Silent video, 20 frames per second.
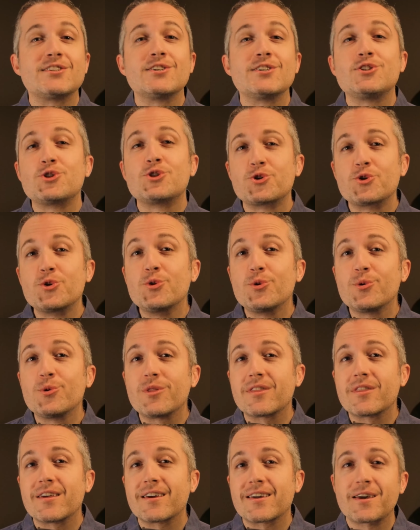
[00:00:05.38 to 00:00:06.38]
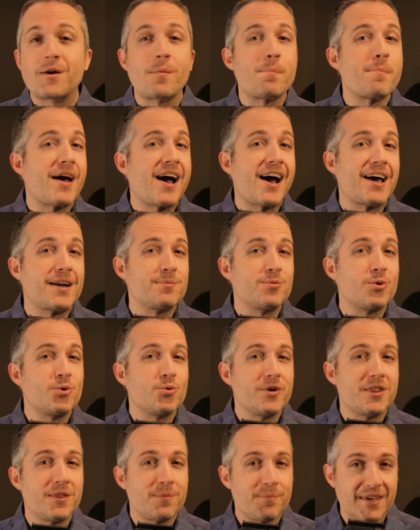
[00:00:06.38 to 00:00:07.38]
truth compatible
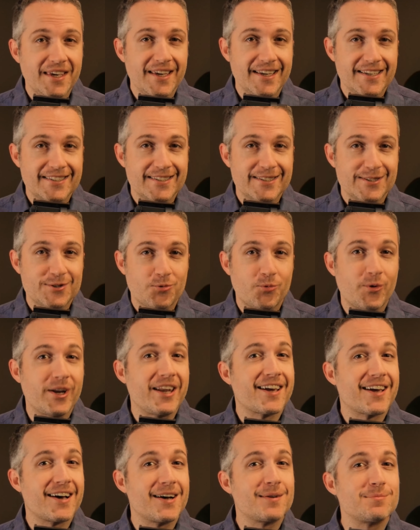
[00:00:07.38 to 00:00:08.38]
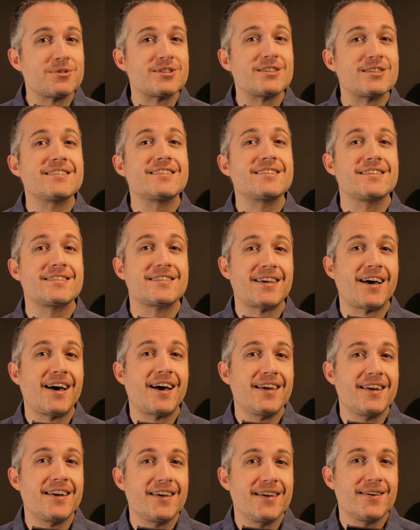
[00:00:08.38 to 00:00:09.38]
with peace when it comes to
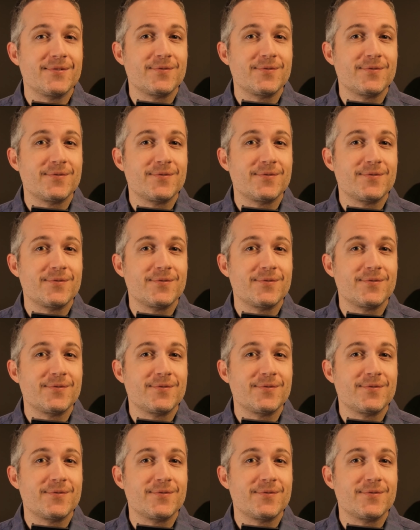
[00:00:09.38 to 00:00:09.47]
society?